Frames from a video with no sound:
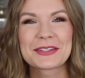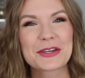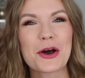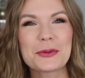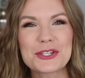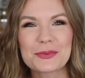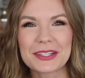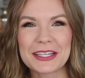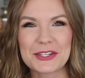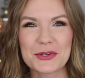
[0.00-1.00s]
So I hope that you
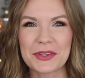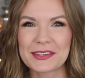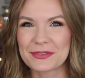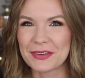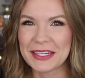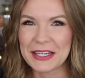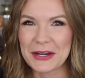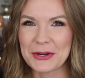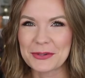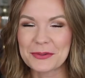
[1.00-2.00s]
really enjoyed this
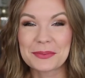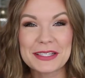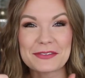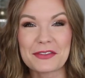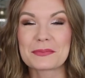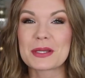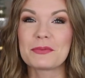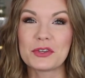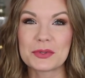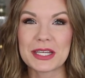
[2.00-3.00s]
video. Please hit a thumbs up
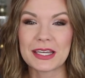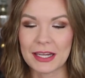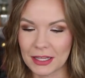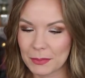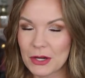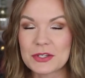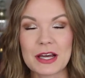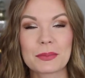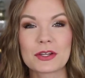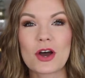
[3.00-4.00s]
if you did, and let me know
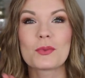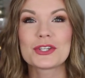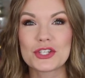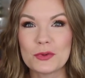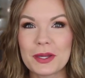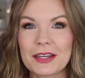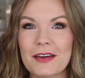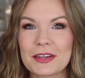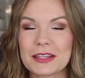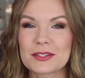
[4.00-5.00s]
down below what you've been
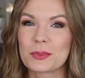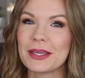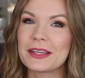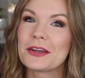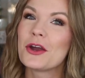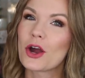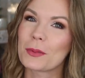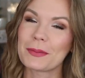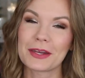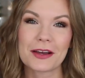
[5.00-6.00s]
loving this week, or
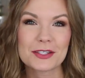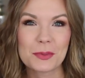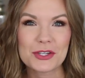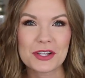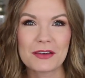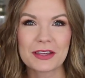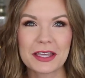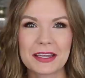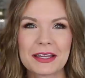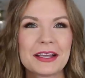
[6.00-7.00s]
maybe not so much
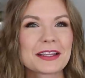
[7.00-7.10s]
loving.